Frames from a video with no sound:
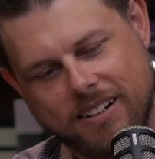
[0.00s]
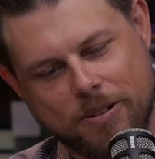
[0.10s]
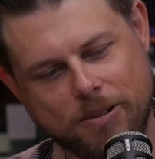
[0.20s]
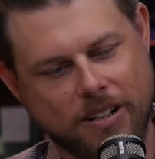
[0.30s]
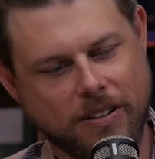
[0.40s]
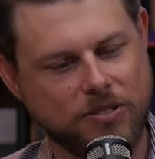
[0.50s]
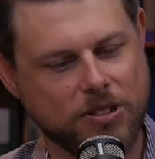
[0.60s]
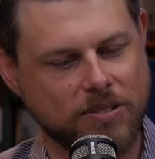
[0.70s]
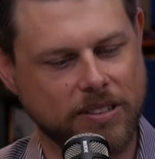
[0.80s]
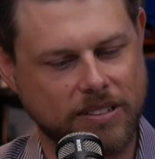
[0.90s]
Here we are.
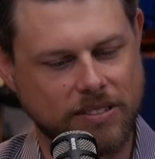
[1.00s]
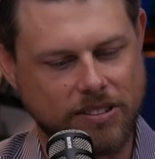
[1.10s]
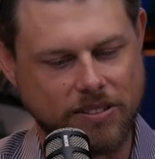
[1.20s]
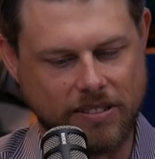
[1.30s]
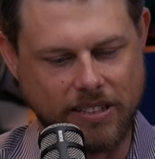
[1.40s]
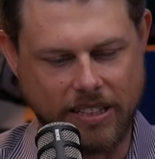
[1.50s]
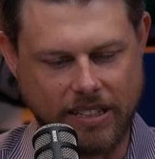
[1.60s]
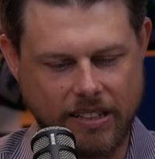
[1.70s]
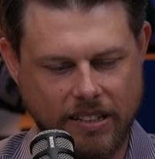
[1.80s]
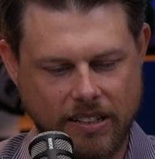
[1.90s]
First Corinthians
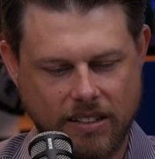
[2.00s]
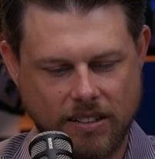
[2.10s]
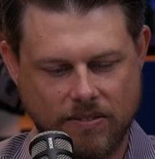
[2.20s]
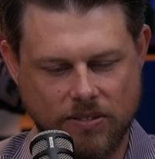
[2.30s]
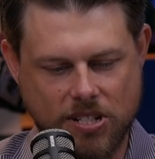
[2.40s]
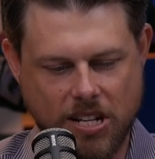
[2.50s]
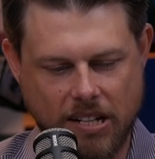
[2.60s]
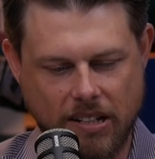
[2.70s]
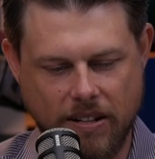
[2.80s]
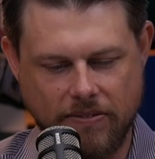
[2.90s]
thirteen, verse
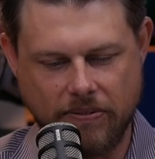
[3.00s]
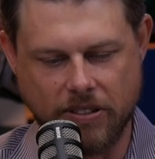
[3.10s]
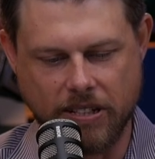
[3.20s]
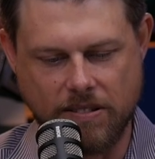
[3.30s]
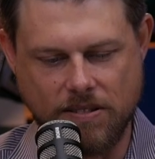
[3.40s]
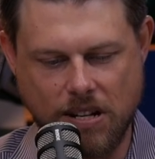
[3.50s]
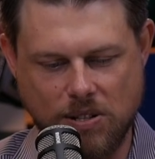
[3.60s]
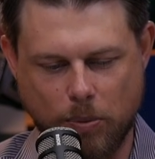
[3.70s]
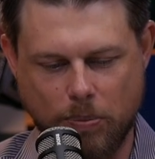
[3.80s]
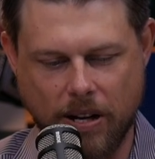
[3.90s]
eight. Love never ends.
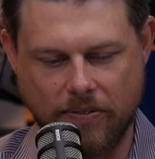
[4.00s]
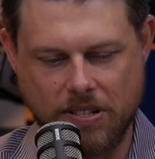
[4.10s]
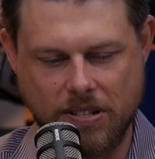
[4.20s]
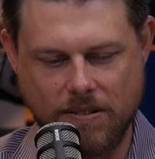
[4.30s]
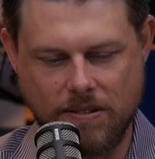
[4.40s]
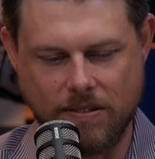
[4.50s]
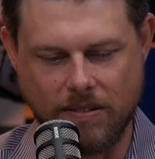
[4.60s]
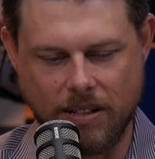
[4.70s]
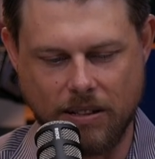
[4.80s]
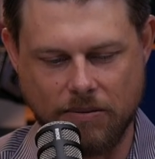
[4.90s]
As for prophecies,
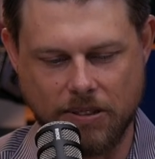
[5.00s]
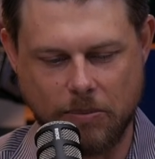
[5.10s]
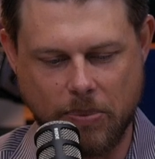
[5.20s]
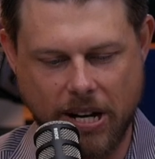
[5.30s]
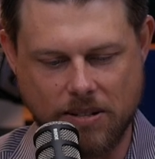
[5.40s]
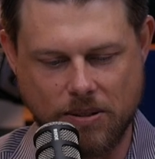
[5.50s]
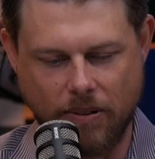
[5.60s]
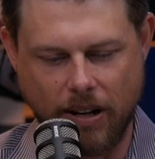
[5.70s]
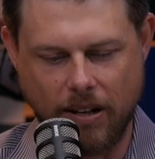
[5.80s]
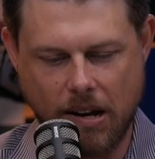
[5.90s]
they will pass
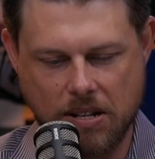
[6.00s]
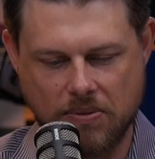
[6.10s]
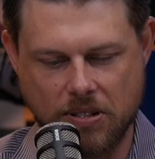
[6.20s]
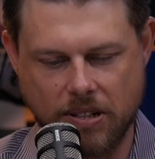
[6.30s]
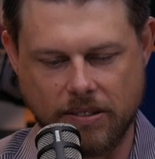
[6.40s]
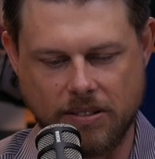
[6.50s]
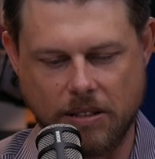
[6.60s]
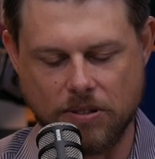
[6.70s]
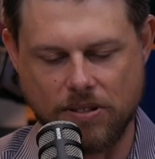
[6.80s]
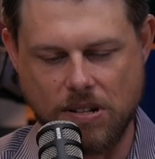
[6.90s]
away. As for tongues,
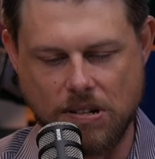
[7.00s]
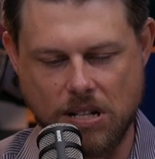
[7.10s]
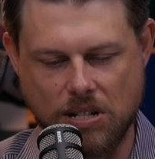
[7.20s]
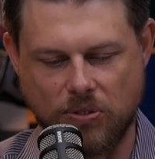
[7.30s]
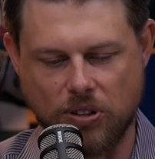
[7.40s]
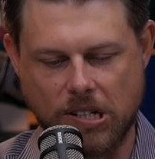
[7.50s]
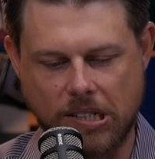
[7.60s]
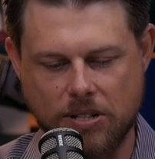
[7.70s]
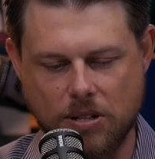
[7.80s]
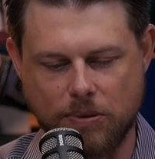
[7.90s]
they will cease. As for
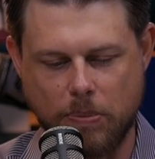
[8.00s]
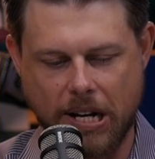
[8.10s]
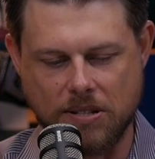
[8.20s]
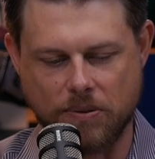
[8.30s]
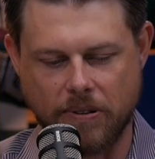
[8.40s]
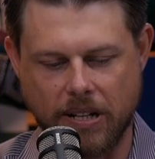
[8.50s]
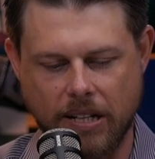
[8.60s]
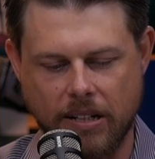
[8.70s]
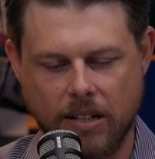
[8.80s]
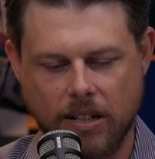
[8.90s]
knowledge, it will pass
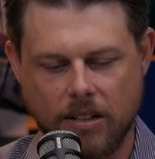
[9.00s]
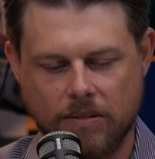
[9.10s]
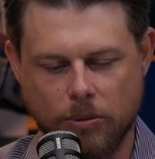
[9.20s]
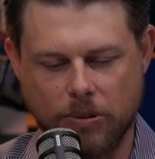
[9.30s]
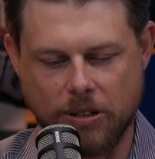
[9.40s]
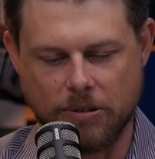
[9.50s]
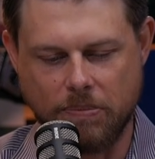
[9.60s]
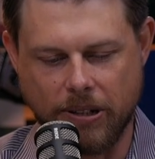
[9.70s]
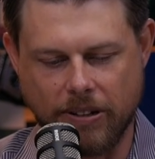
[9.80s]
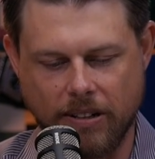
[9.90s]
away. For we know in
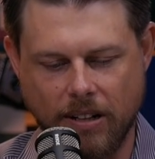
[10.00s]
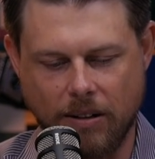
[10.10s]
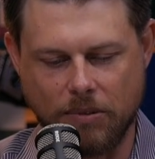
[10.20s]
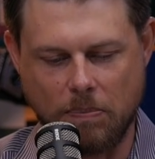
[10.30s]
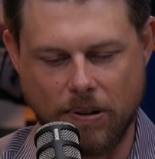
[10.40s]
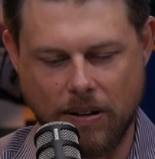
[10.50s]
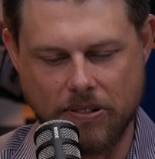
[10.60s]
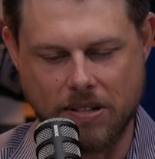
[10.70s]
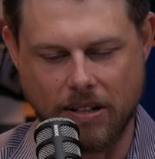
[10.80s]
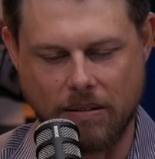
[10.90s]
part, and we
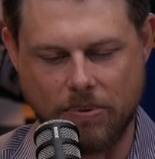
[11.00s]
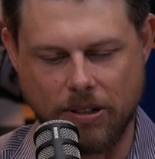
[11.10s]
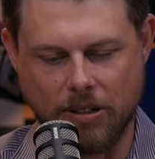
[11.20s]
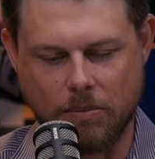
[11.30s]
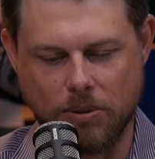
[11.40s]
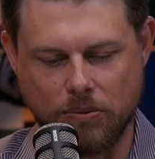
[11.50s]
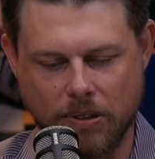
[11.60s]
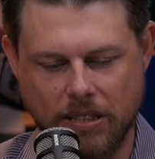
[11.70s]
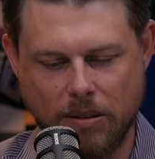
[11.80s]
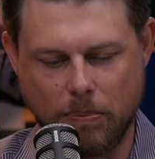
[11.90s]
prophesy in part. But
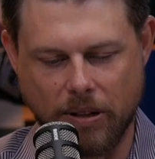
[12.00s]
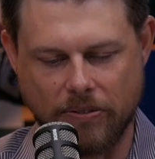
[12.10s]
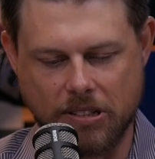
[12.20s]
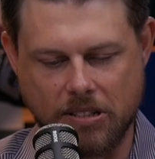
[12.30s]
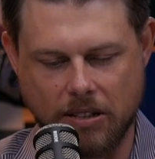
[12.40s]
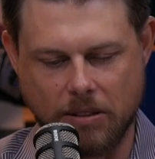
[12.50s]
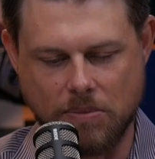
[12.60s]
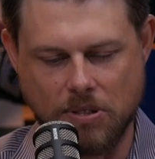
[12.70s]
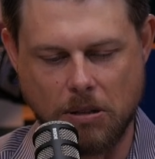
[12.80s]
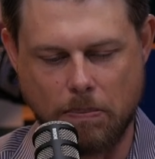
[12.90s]
when the perfect
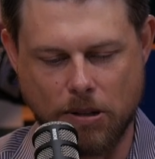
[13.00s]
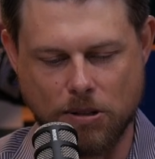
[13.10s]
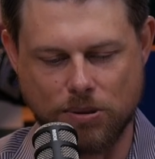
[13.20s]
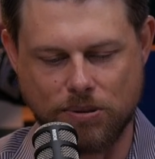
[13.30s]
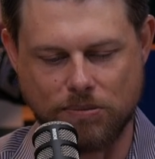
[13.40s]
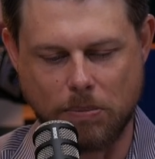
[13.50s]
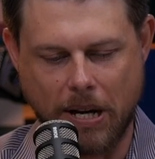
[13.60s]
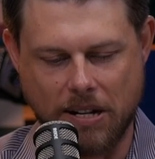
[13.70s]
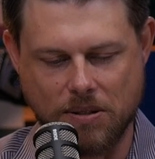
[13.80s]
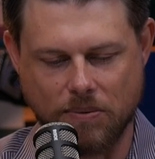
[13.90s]
comes, the partial will
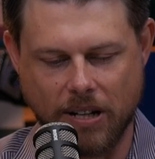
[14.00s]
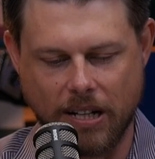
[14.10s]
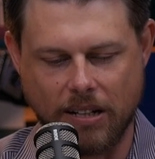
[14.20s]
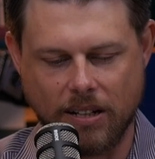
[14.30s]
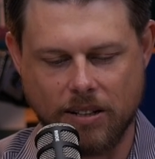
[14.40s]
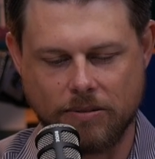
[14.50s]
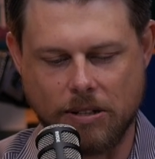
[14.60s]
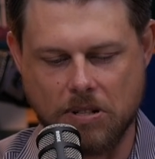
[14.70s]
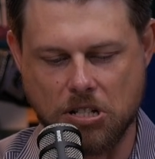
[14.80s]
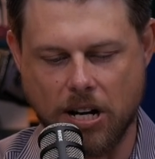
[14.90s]
pass away.
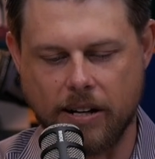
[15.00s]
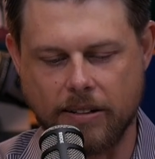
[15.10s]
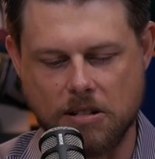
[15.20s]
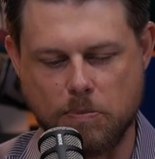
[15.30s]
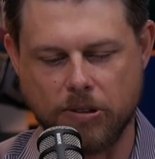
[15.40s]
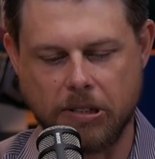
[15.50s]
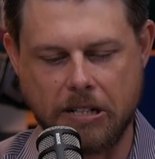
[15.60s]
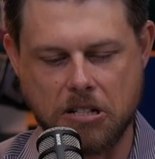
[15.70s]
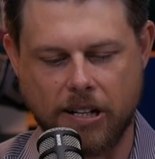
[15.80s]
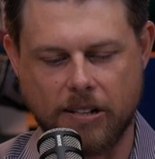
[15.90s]
When I was a child, I spoke
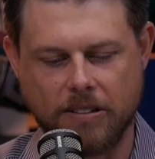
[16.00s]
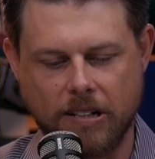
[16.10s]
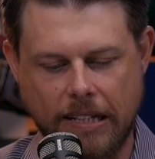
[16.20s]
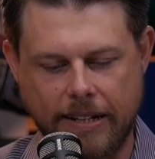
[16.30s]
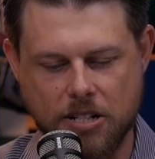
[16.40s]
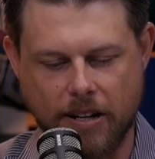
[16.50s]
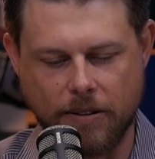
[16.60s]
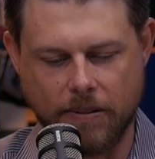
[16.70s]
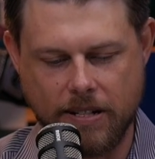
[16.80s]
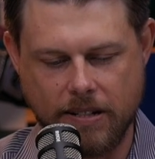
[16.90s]
like a child, thought like a
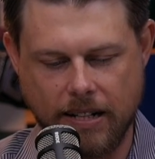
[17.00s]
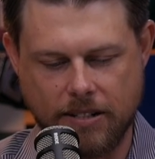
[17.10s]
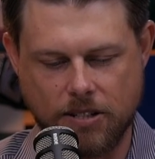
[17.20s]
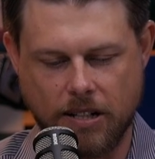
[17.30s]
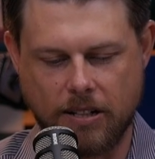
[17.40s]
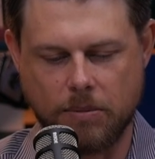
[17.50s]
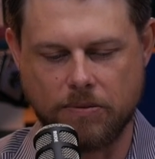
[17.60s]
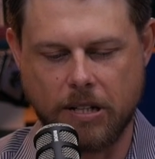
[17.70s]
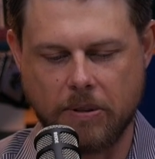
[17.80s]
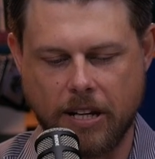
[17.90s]
child, reasoned like a child.
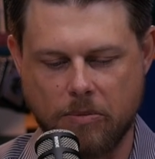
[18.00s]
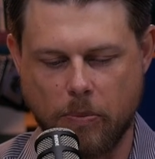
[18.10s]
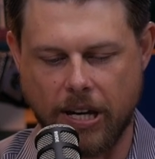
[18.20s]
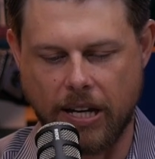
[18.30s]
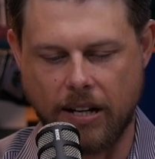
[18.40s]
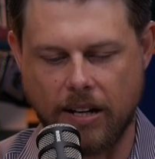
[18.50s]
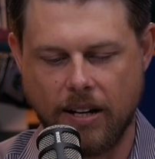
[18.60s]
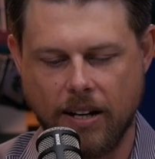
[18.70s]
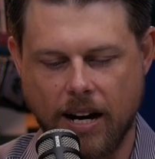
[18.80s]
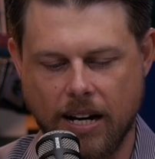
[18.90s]
But when I became a man,
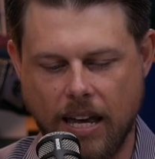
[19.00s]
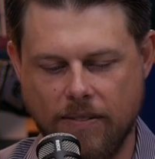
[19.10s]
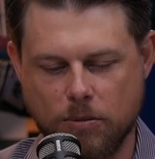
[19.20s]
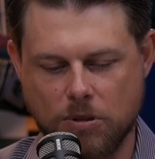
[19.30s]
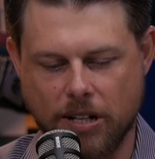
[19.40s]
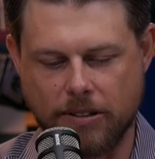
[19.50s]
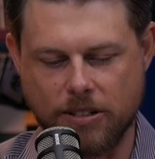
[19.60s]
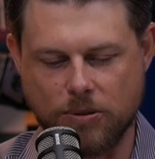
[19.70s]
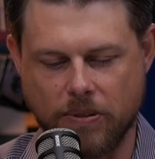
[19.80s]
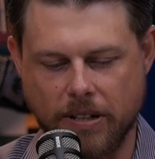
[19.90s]
I gave up
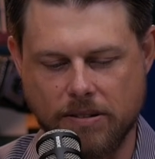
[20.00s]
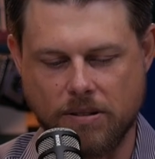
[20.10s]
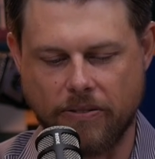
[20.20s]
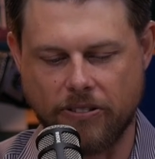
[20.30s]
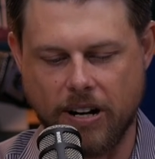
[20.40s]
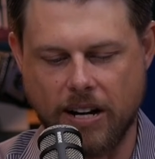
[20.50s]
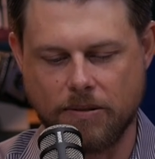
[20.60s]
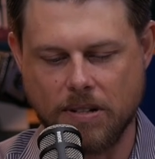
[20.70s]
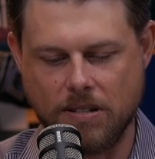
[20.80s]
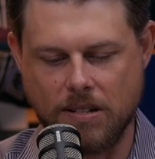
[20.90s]
childish ways. For
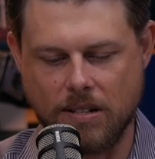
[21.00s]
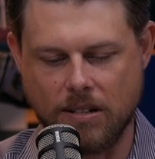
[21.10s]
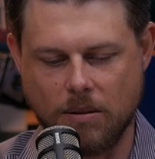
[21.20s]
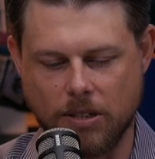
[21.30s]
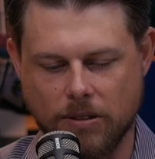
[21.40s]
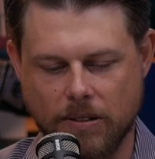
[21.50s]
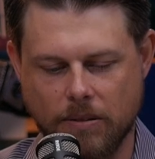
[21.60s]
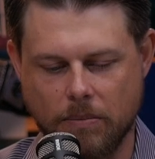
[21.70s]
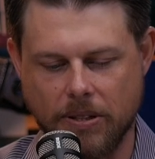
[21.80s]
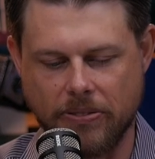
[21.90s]
now we see in a
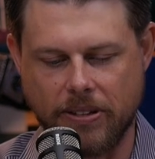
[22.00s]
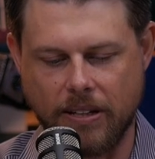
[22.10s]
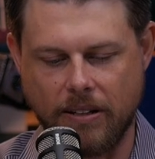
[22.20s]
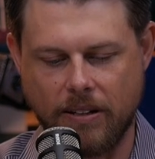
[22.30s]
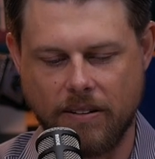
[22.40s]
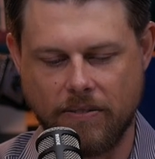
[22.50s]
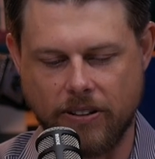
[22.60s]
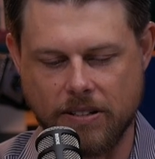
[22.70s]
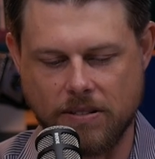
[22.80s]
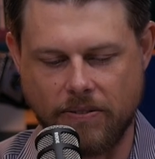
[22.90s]
mirror, but then
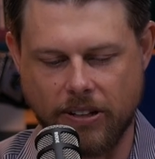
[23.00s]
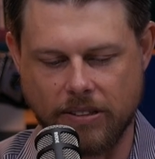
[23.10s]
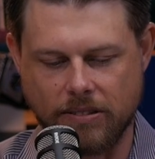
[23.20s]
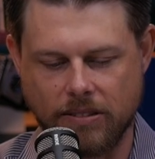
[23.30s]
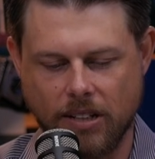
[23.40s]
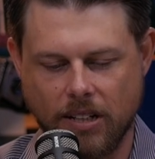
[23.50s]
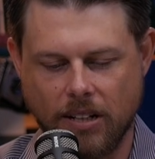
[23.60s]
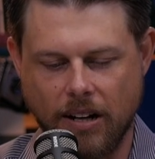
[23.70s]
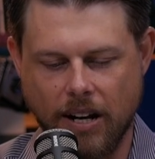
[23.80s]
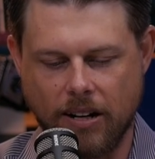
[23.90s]
face to face.
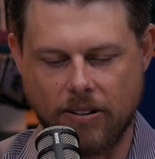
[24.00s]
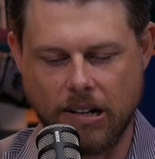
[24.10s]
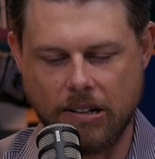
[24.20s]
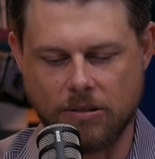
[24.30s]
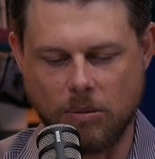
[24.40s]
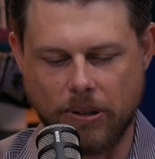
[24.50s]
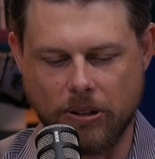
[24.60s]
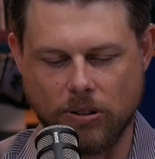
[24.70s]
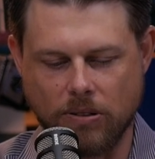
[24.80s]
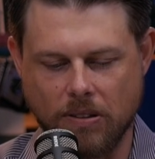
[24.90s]
Now I know in
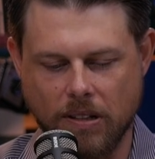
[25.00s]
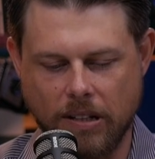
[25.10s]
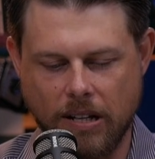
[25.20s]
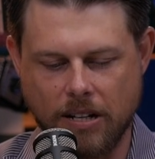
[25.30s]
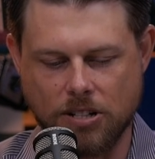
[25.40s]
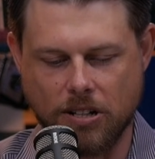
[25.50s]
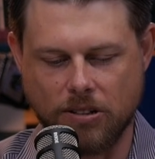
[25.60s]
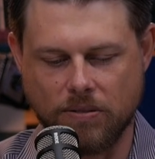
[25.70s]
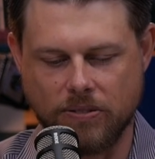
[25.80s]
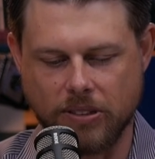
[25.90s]
part, then I shall
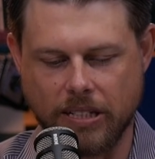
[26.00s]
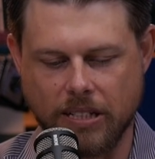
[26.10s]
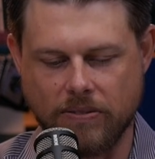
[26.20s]
know fully,